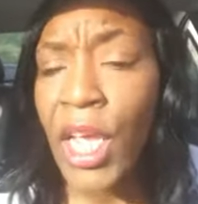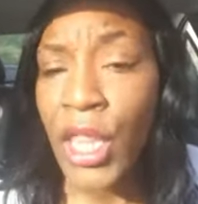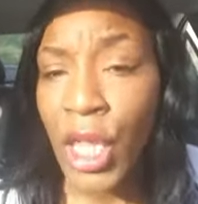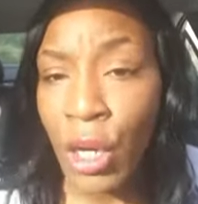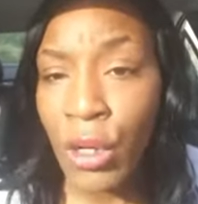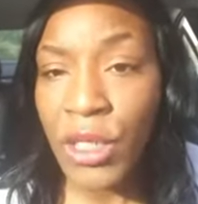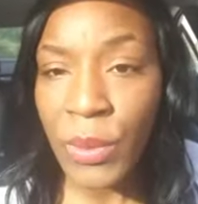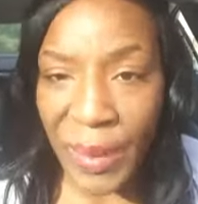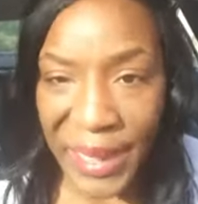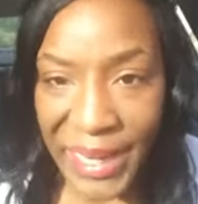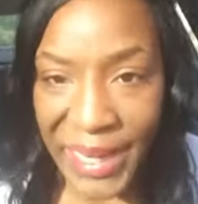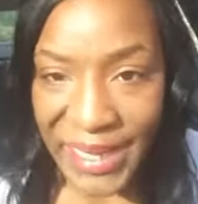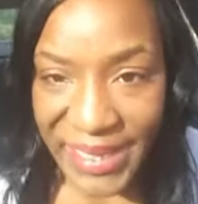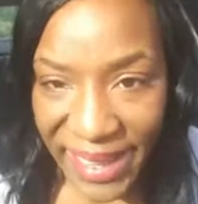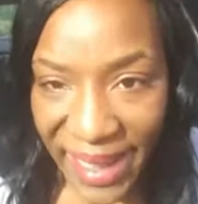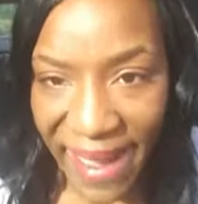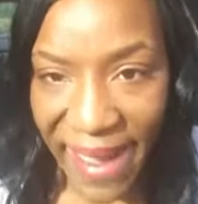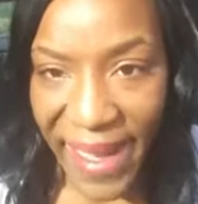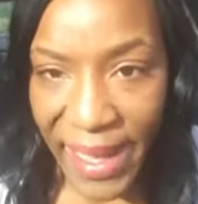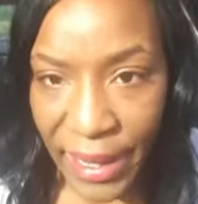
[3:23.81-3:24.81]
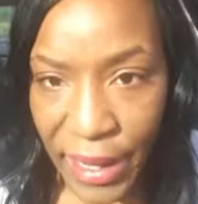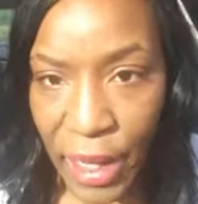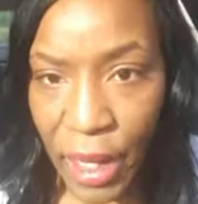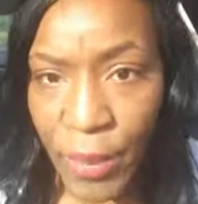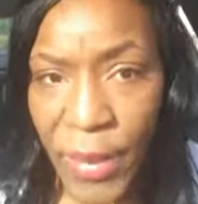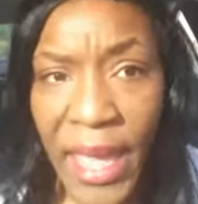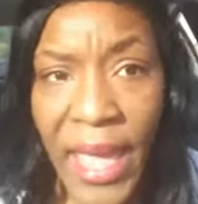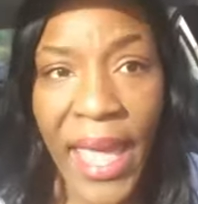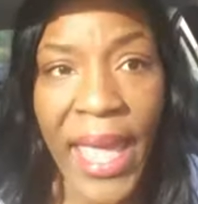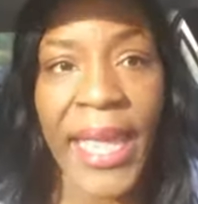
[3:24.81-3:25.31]
Those pennies add
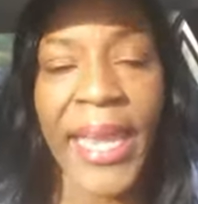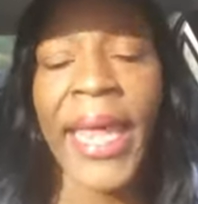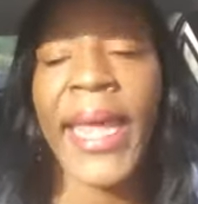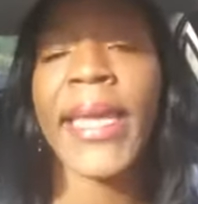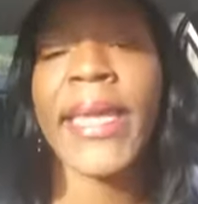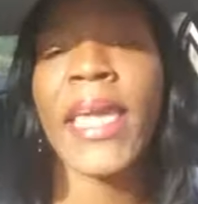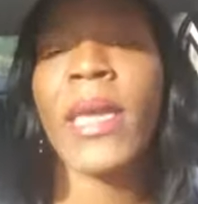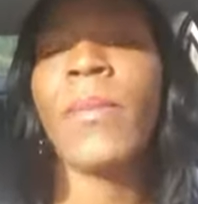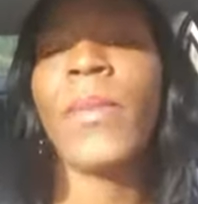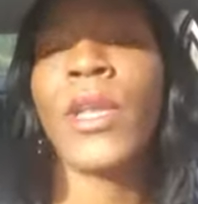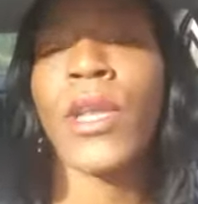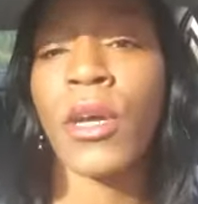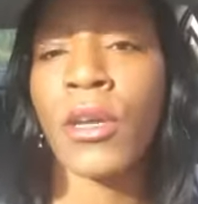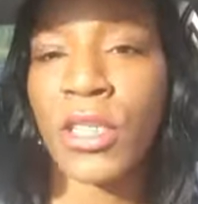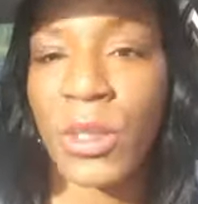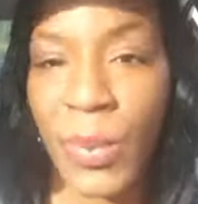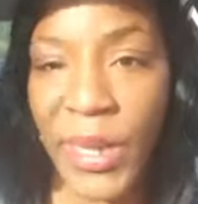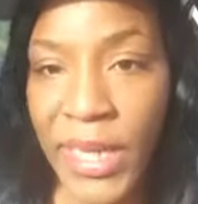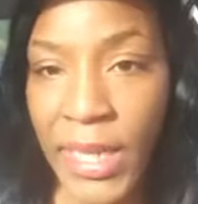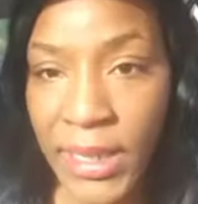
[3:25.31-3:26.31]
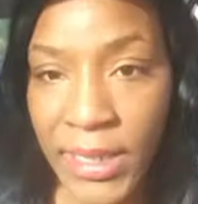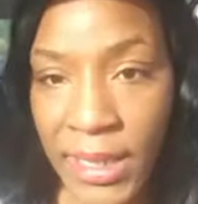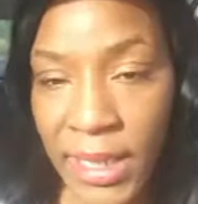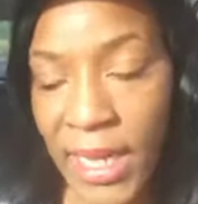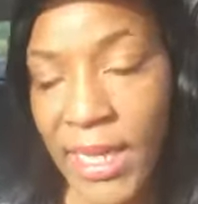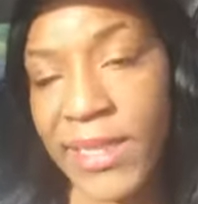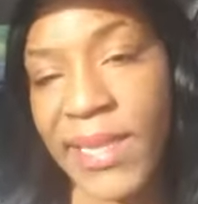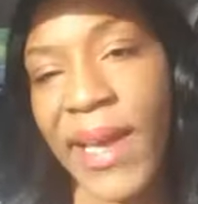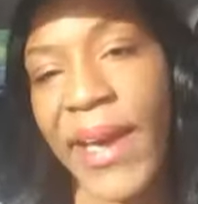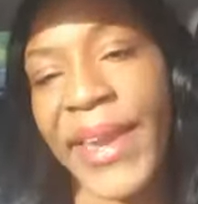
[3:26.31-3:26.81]
up. And they keeping those pennies and
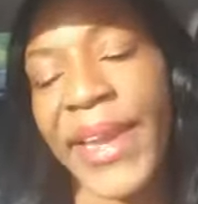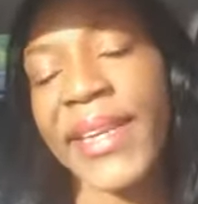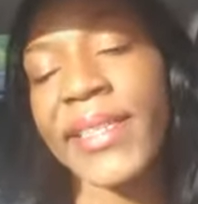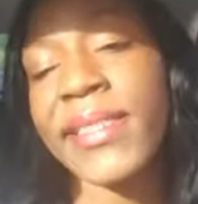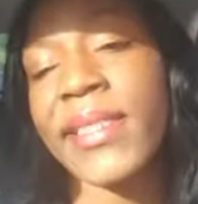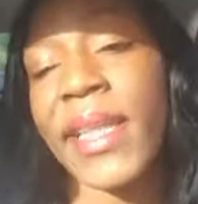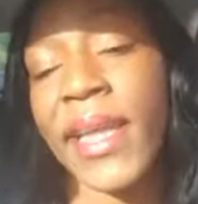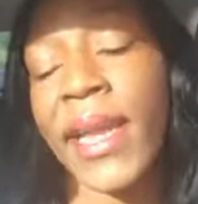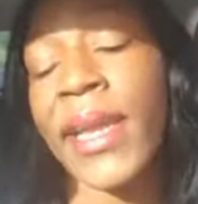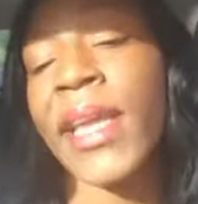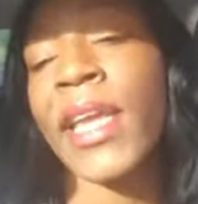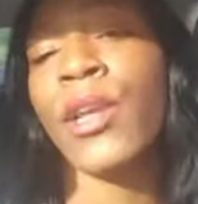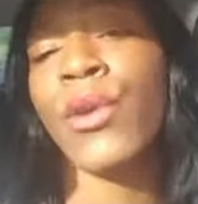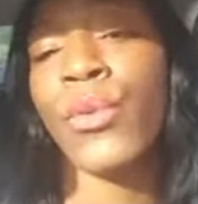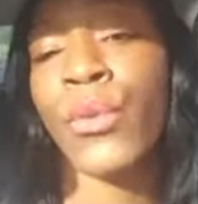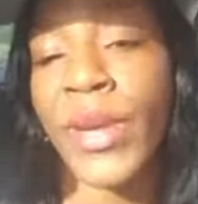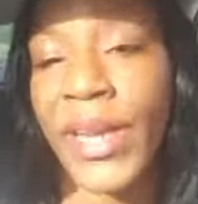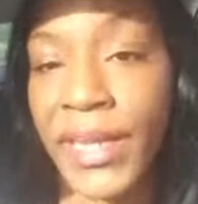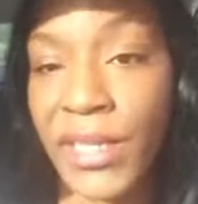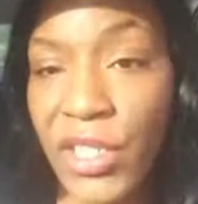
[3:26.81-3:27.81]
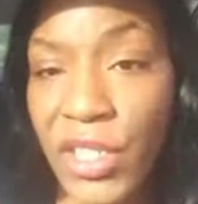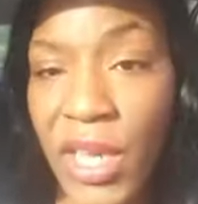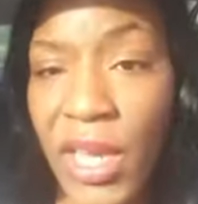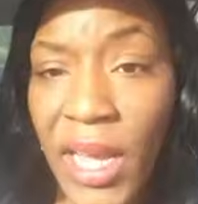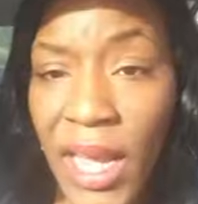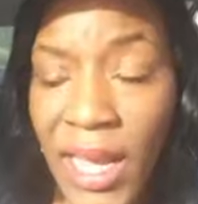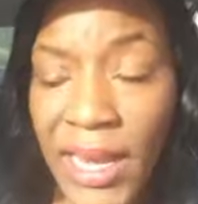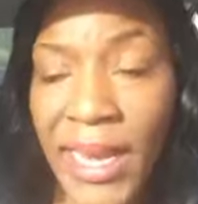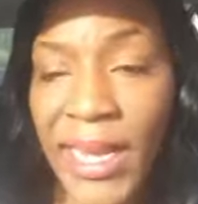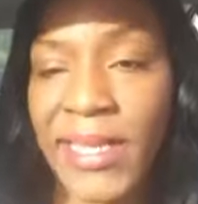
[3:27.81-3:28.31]
that's how they stay getting rich
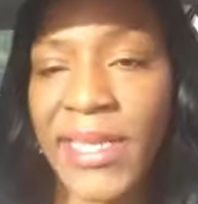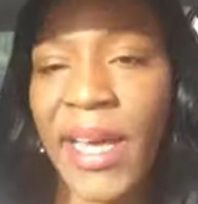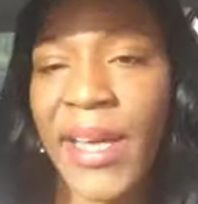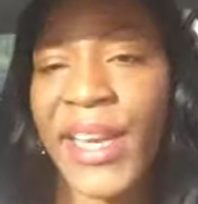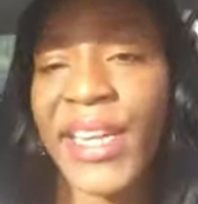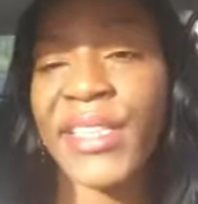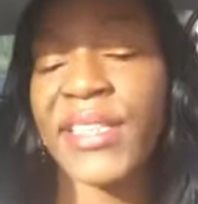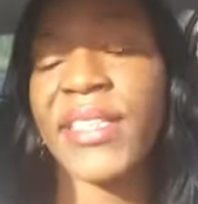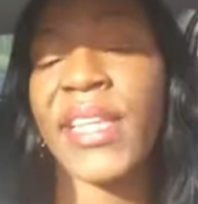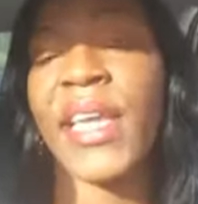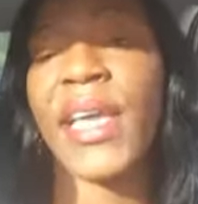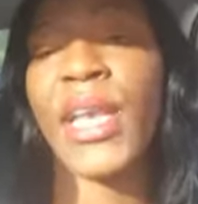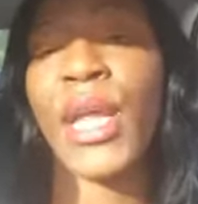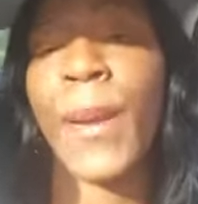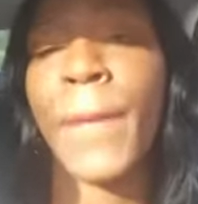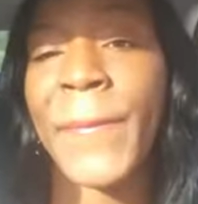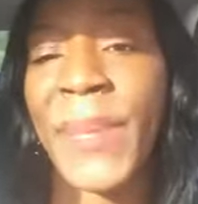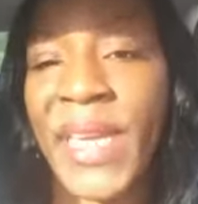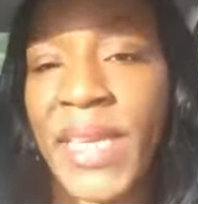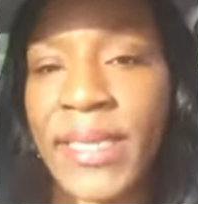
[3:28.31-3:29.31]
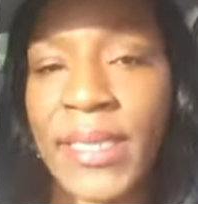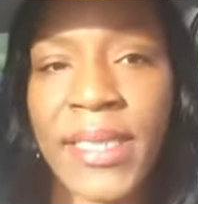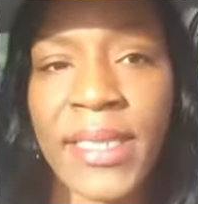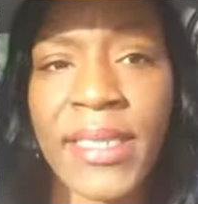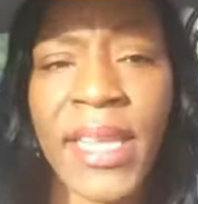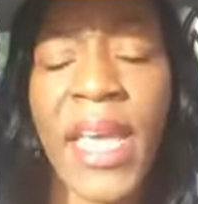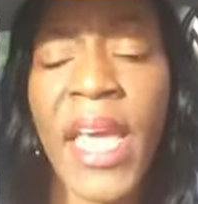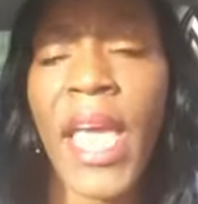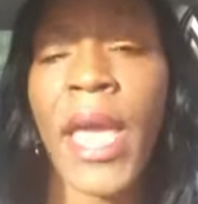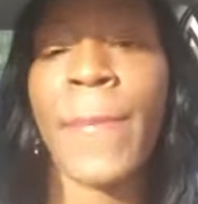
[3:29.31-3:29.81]
and that's how they stand in
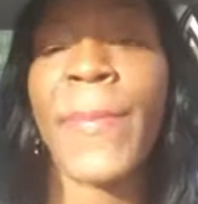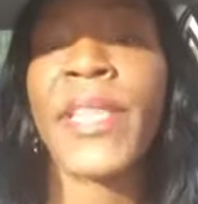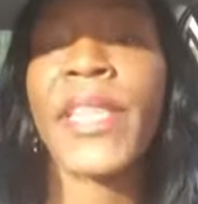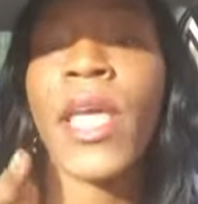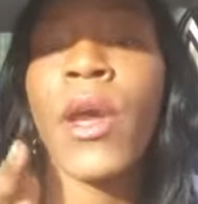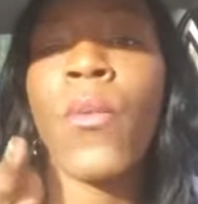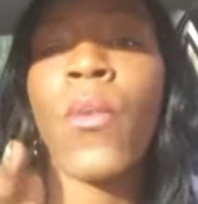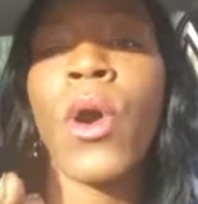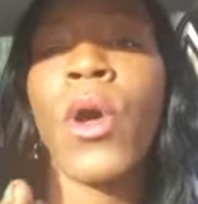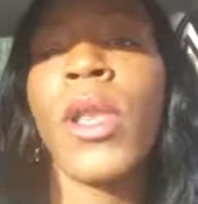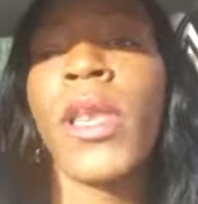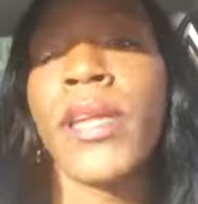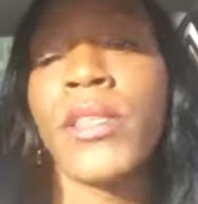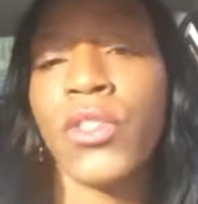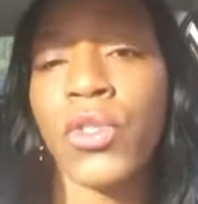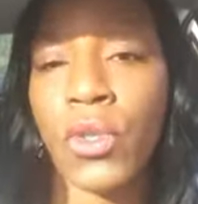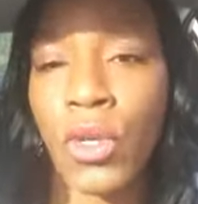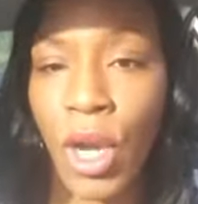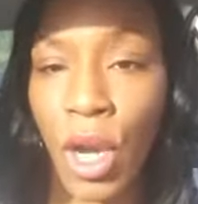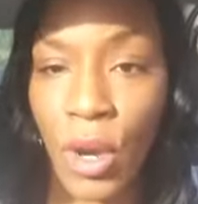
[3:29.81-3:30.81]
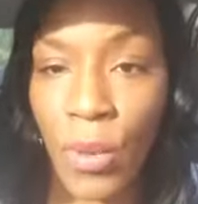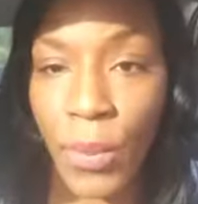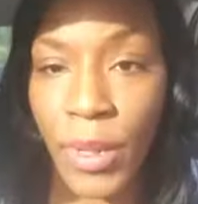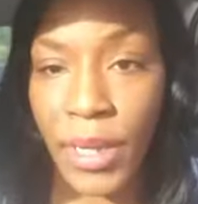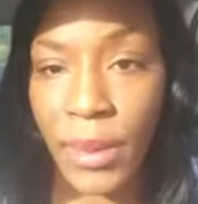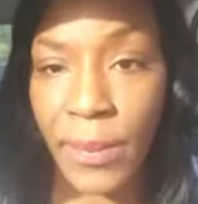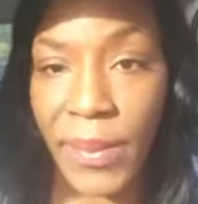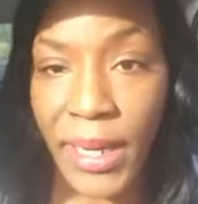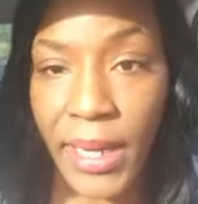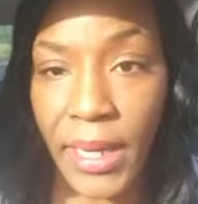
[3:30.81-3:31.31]
business and but they won't let you go
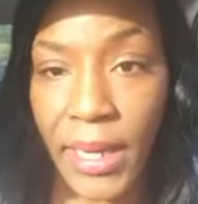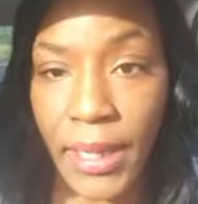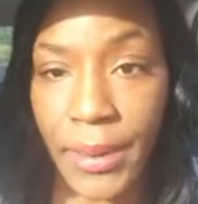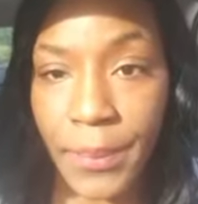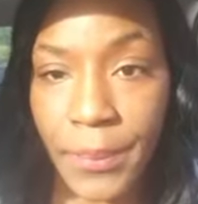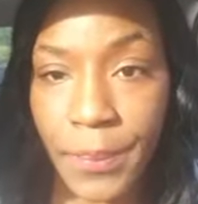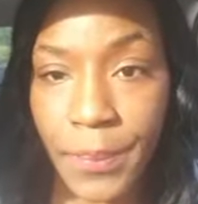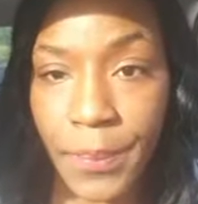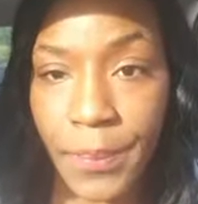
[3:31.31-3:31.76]
with a penny